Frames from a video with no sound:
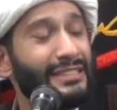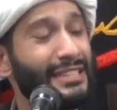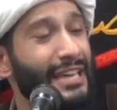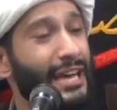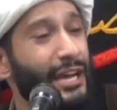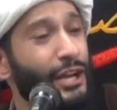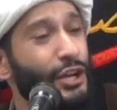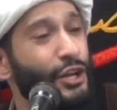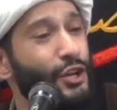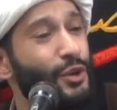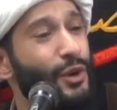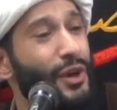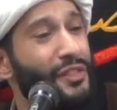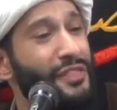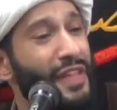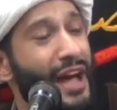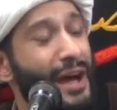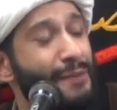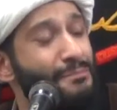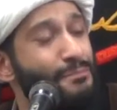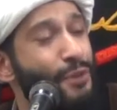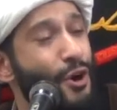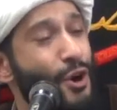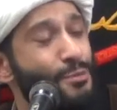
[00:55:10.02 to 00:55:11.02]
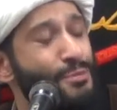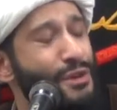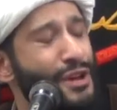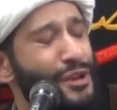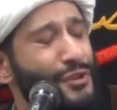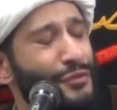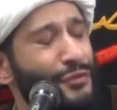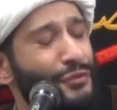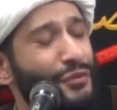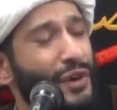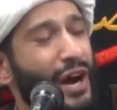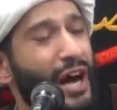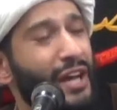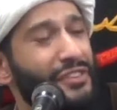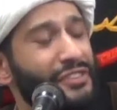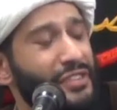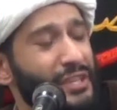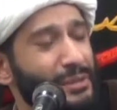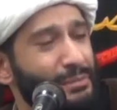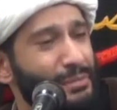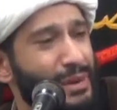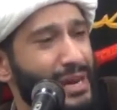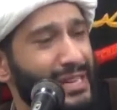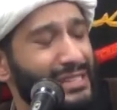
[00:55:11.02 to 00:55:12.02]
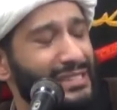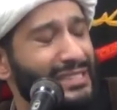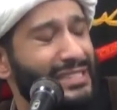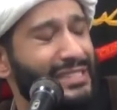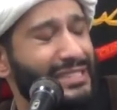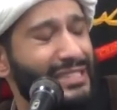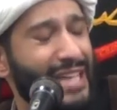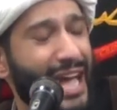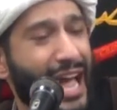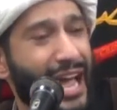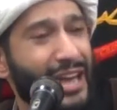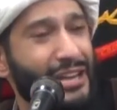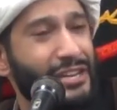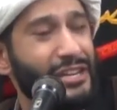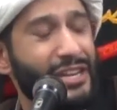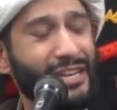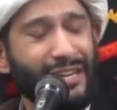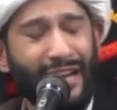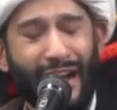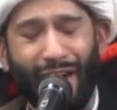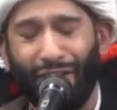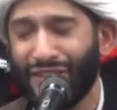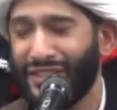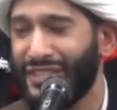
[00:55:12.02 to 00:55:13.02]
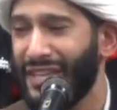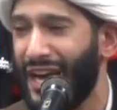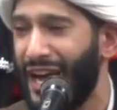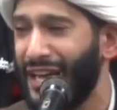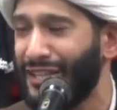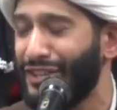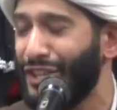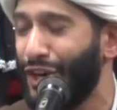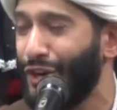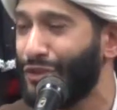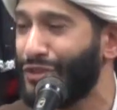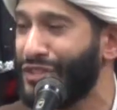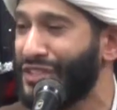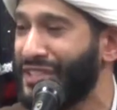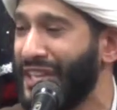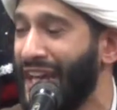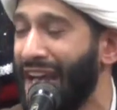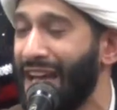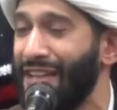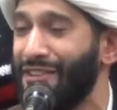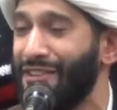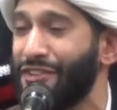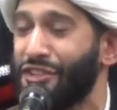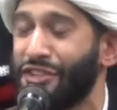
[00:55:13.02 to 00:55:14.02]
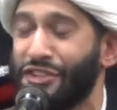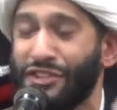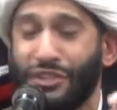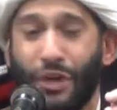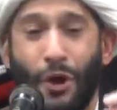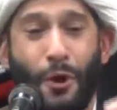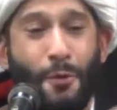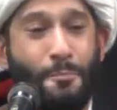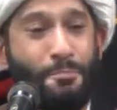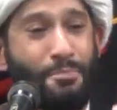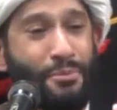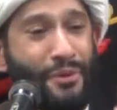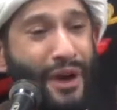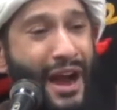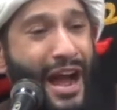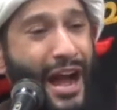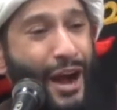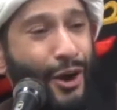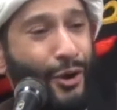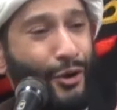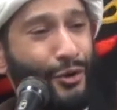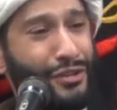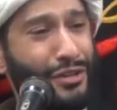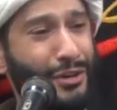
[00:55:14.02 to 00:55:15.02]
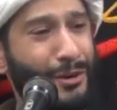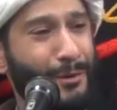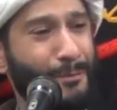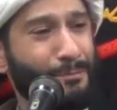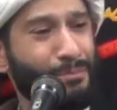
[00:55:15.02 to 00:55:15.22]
tell you, at that moment Fatima is standing outside those tents, so proud.